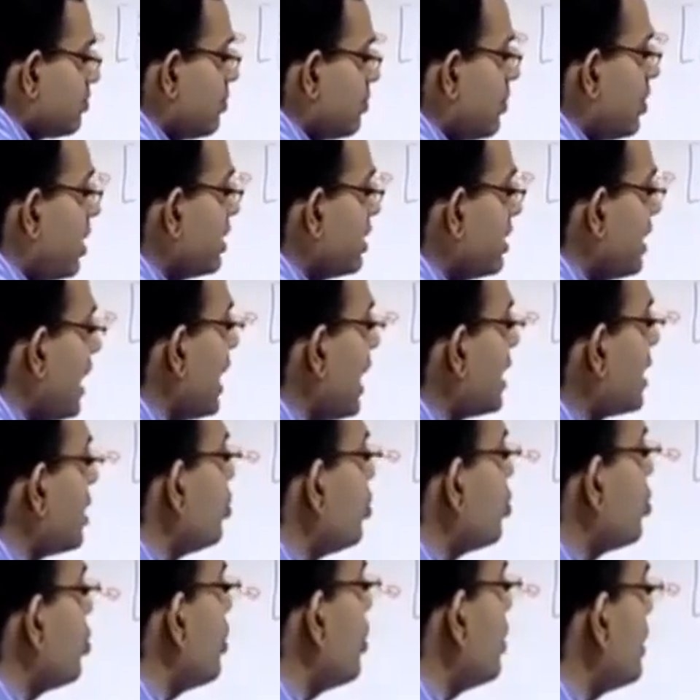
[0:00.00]
for that
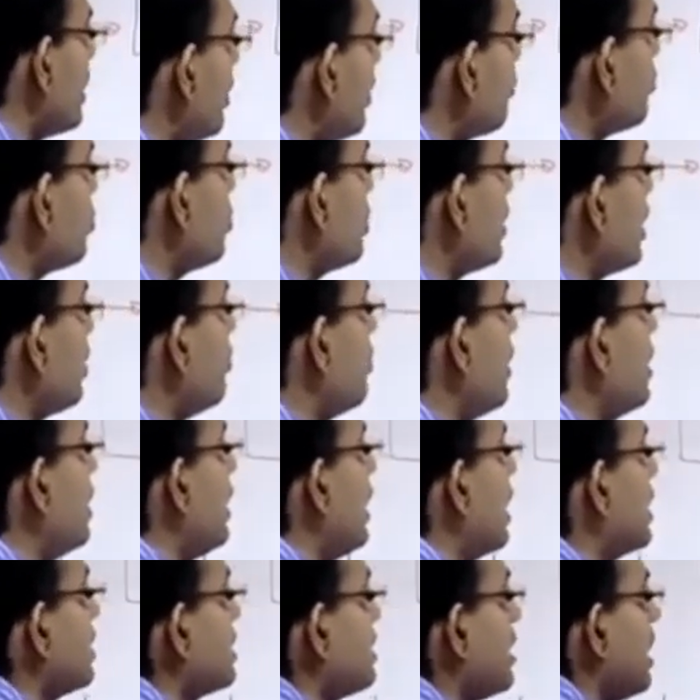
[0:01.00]
you do not have to give any
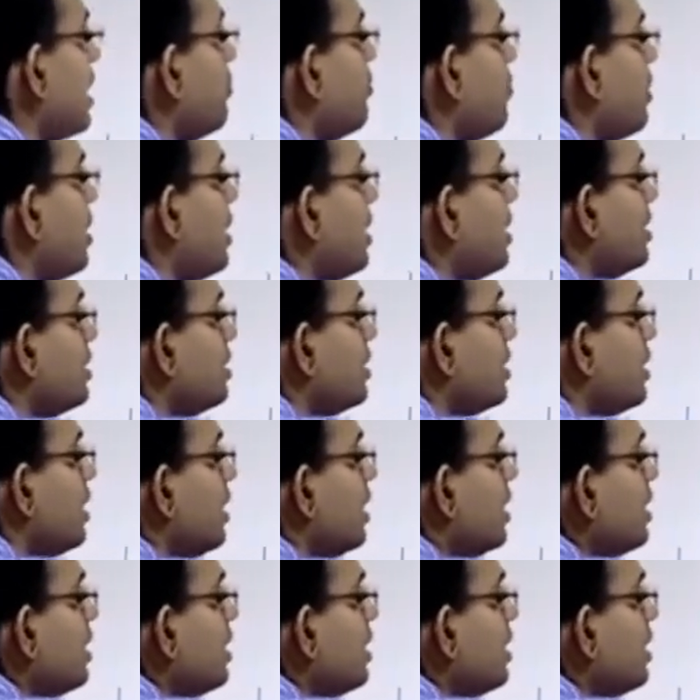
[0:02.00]
extra effort,